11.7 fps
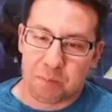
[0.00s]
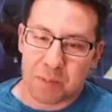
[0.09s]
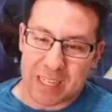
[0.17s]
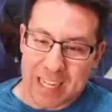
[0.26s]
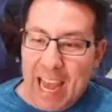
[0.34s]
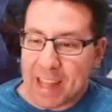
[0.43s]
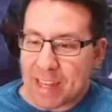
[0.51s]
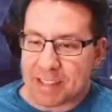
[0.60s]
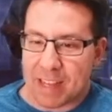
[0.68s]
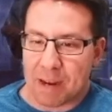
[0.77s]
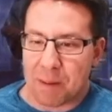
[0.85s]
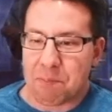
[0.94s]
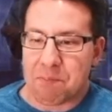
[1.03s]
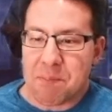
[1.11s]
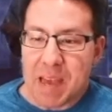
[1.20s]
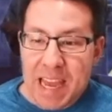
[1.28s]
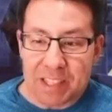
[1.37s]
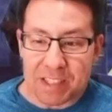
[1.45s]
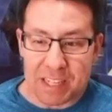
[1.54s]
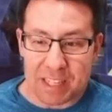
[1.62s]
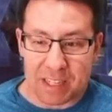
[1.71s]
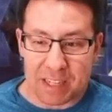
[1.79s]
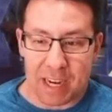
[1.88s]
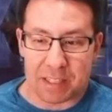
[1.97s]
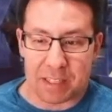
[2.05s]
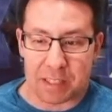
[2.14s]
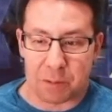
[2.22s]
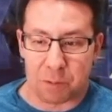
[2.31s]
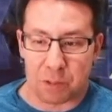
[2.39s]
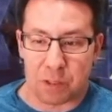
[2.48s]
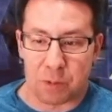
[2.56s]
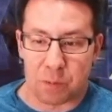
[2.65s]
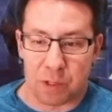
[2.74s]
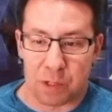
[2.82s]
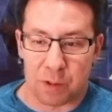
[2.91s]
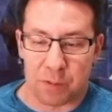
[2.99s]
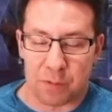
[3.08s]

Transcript: But again, that's not amazing in the context of where superhero